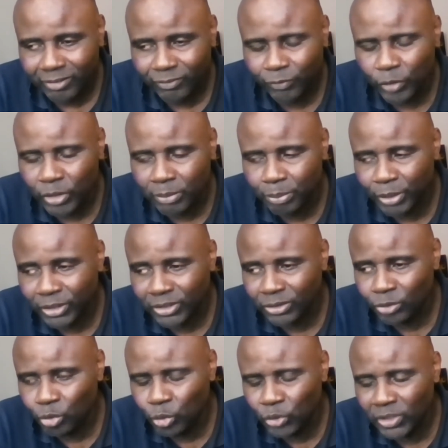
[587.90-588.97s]
for the person
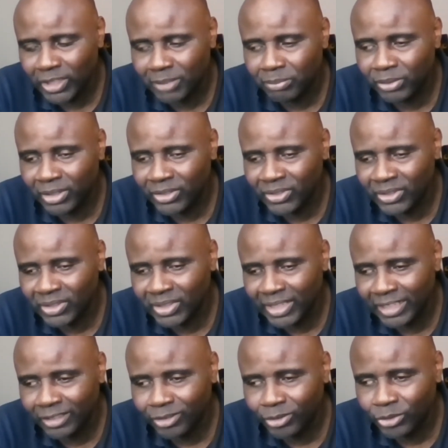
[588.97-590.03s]
who's experiencing
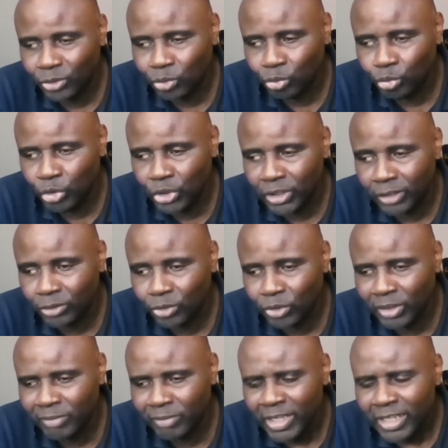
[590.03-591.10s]
sight loss to reach out to
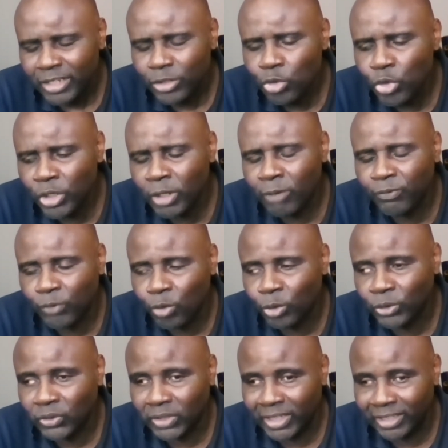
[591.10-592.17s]
them. Knowing, of
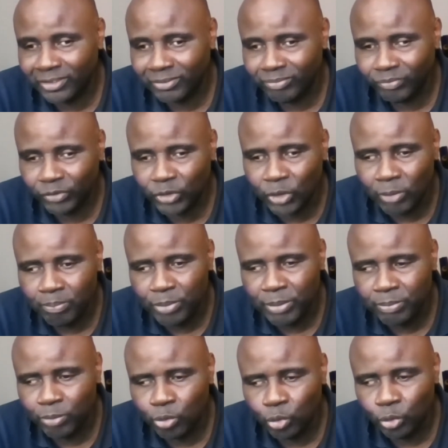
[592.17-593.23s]
course, that some
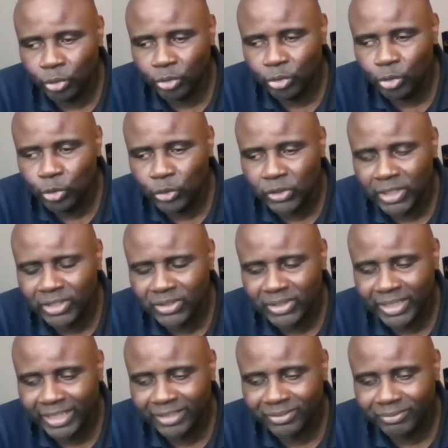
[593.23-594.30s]
people lose their
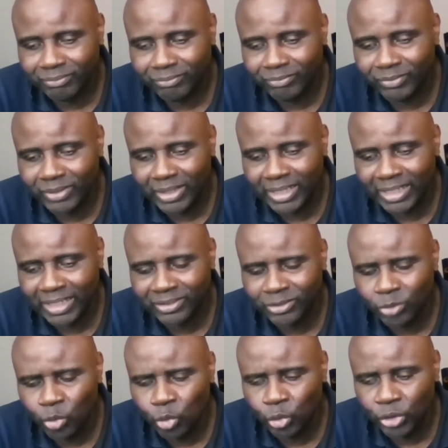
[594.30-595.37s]
sight at an
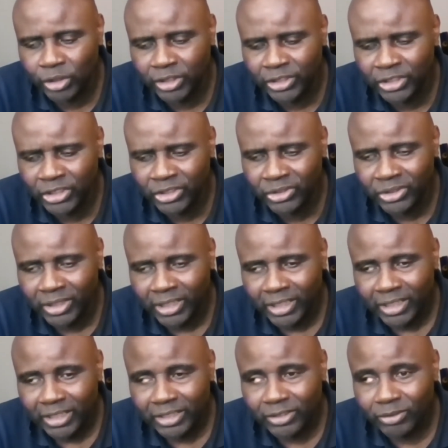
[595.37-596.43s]
older age.
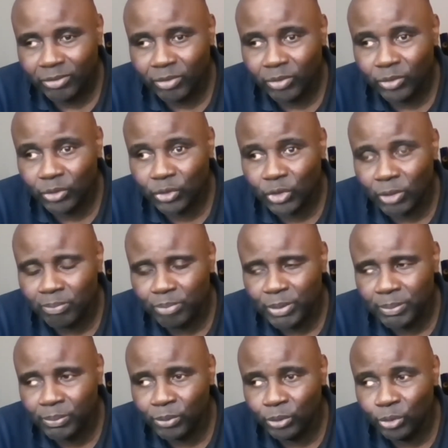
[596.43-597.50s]
Some
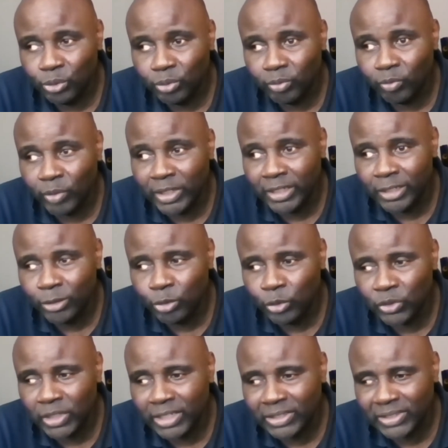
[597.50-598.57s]
people, when they lose
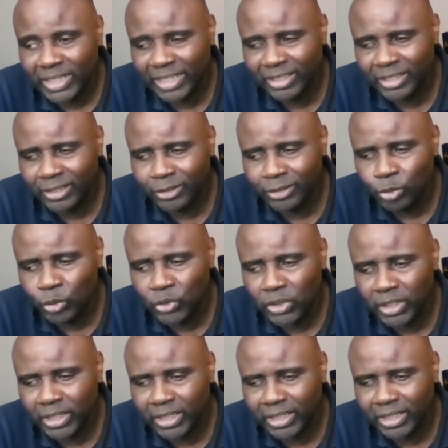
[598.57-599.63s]
their sight, they lose
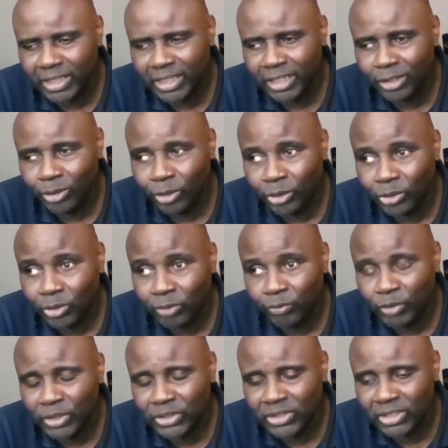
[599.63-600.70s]
a lot of
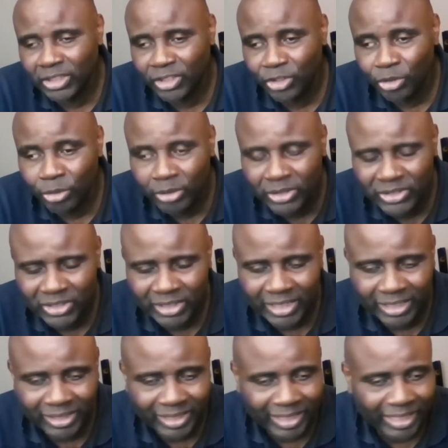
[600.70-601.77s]
the security
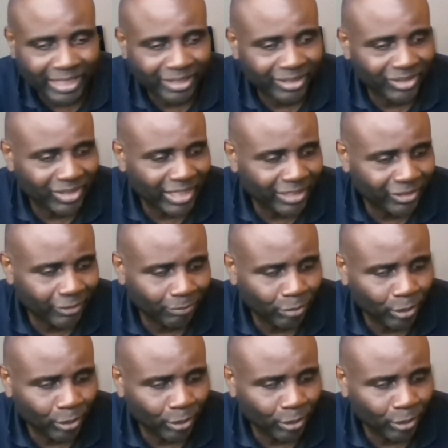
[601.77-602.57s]
that they had as sighted